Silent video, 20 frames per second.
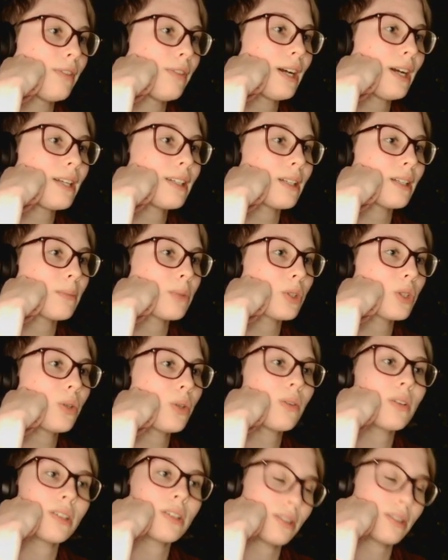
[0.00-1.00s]
will find it, I'm
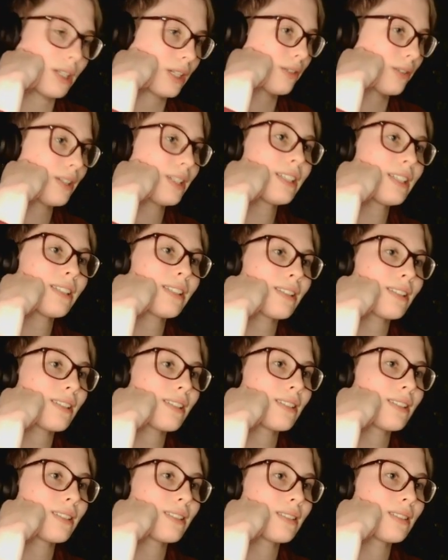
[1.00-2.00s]
sure. There it
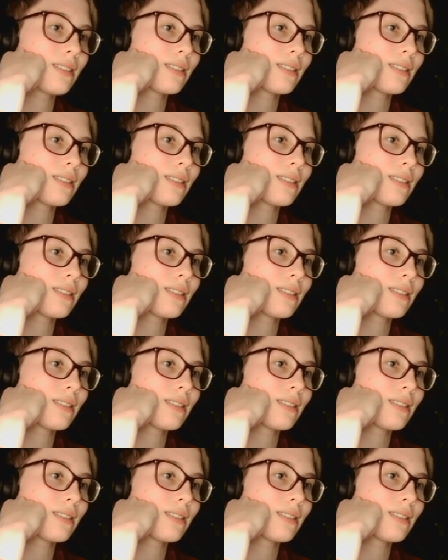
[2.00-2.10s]
is.